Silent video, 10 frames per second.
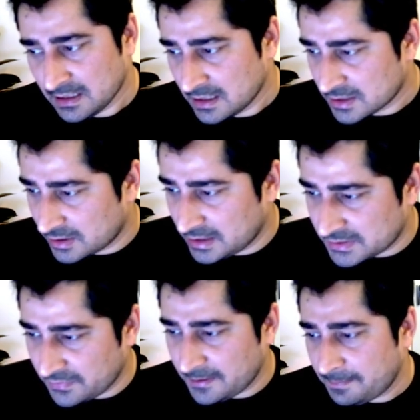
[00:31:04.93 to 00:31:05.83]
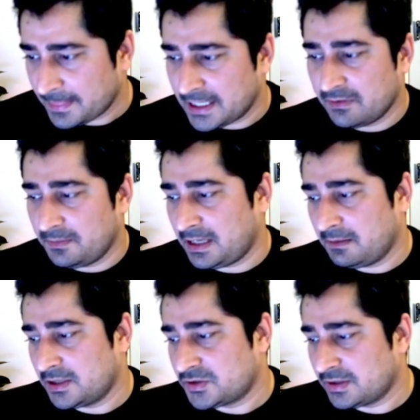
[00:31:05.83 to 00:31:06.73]
So in this way, it will be
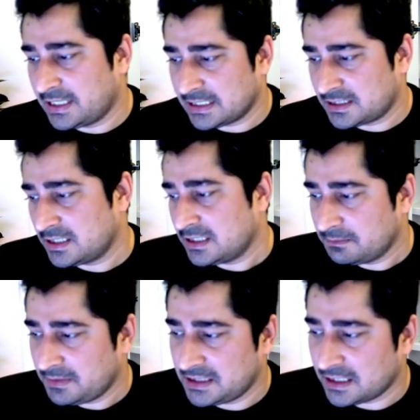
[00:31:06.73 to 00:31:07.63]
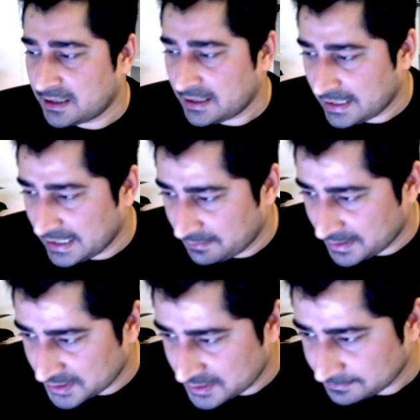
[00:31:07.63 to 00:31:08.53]
able to get me the element